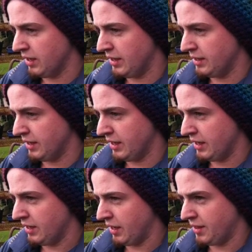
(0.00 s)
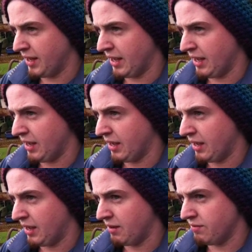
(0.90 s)
And then I think I
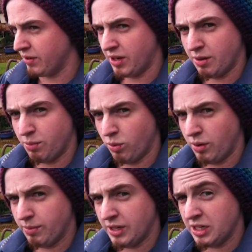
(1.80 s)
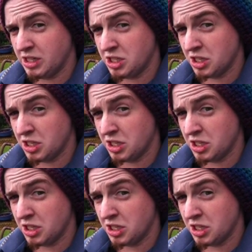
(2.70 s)
have an appointment in